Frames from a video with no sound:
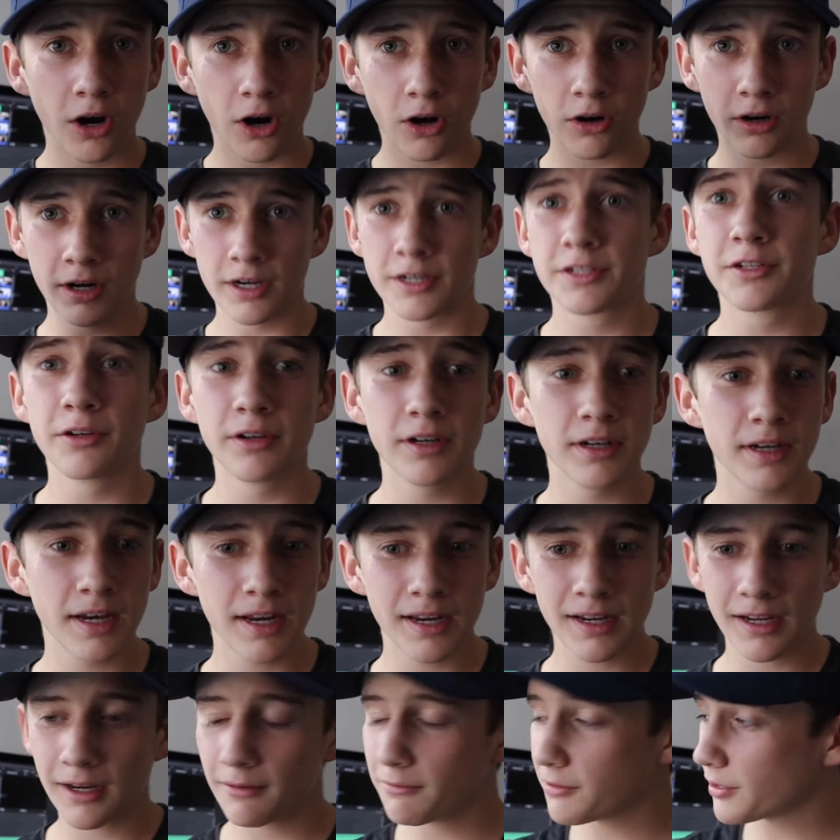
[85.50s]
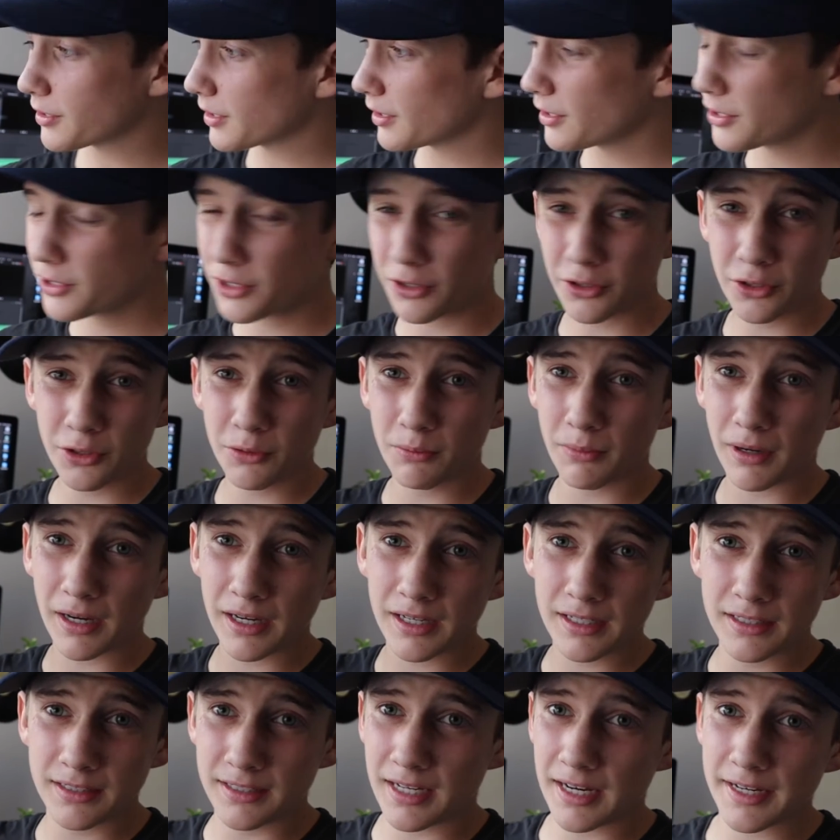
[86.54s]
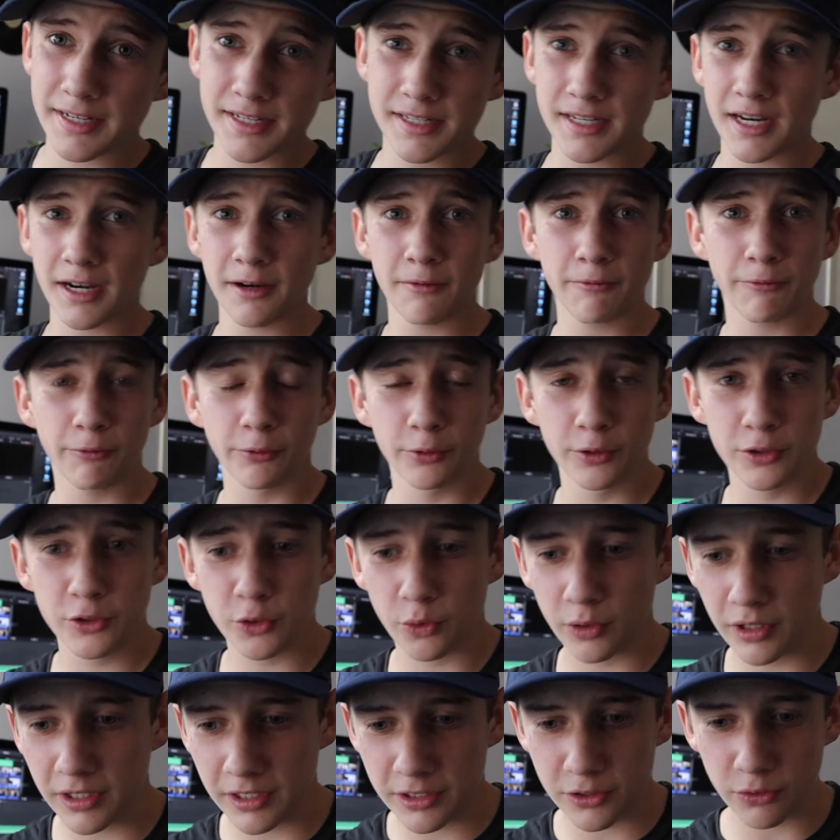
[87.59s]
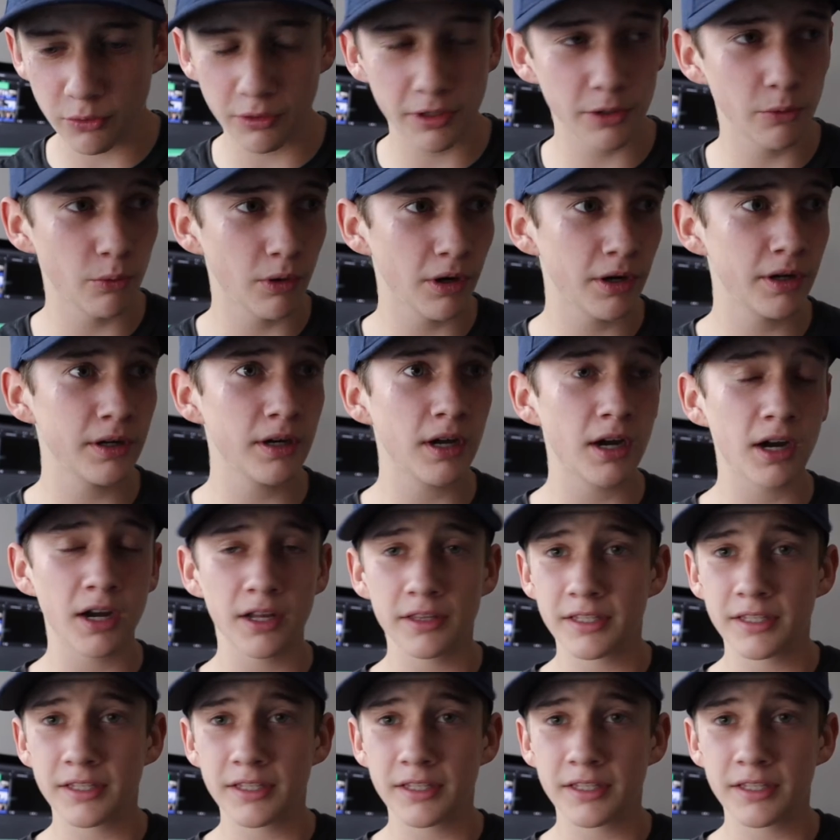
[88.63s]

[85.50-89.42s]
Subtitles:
Alright, so today I'm just going to show you my desk setup for 2021.